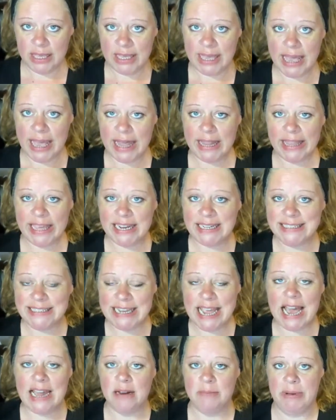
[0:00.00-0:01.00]
like a
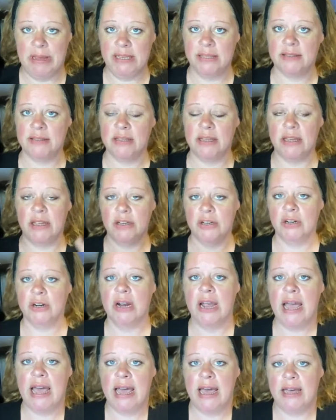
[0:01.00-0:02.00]
database in your
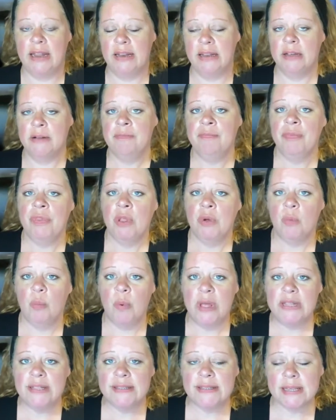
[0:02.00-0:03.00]
head.
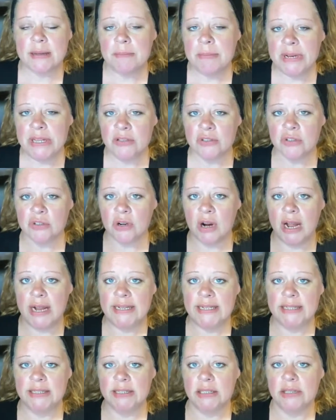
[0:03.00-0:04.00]
When somebody's trying
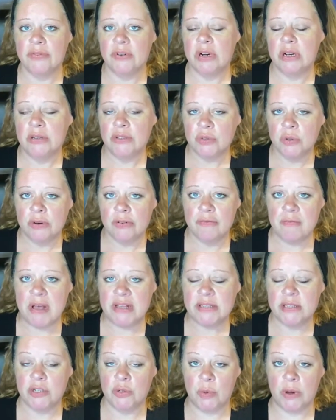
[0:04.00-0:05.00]
to deliver an intuitive
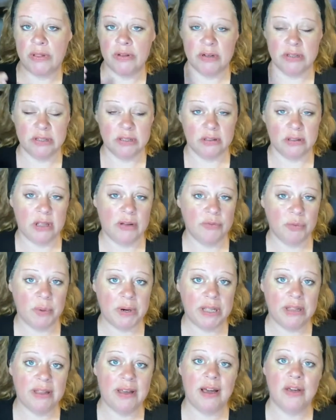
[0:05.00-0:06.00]
message, whether it's a loved one
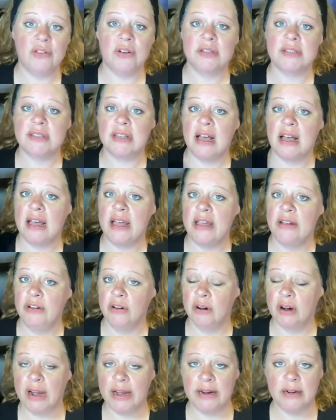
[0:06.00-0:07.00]
on the other side,
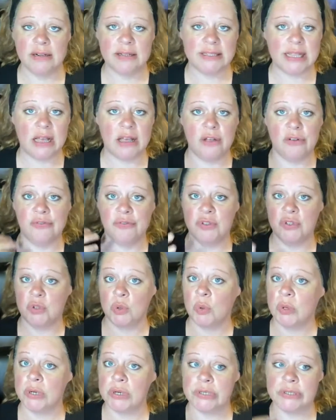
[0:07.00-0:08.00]
your higher self,
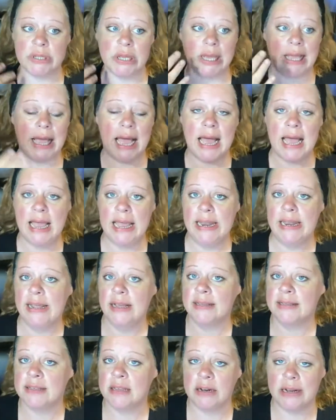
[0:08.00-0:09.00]
source, a guide,
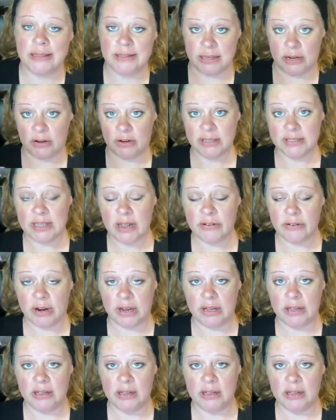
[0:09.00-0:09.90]
etc., etc.,